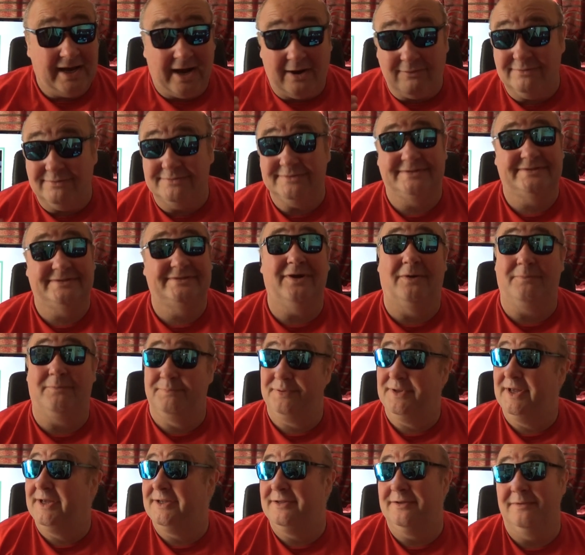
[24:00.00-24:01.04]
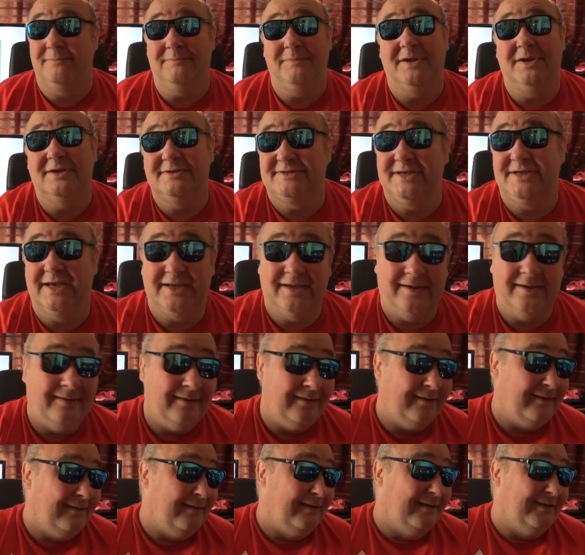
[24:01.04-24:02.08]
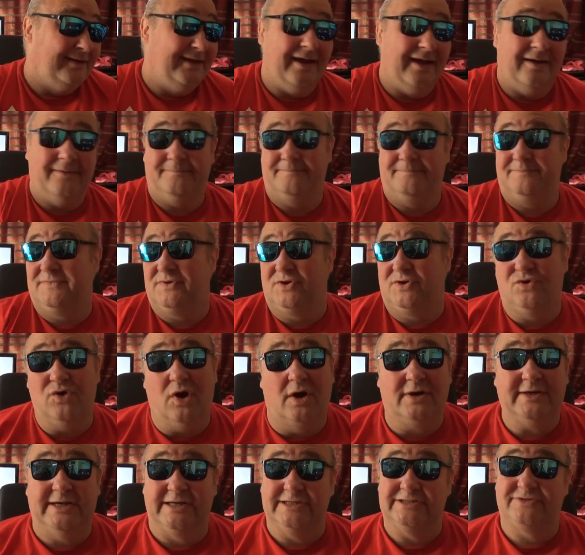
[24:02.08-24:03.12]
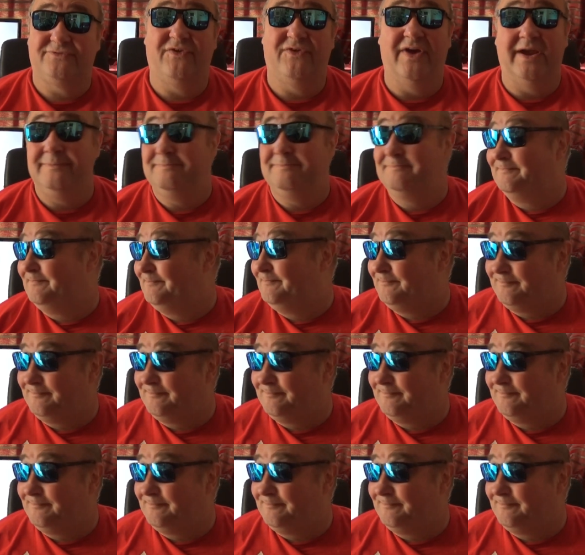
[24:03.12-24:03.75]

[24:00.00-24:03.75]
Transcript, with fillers: I won't stop playing the music. Now, the Crockett's Theme,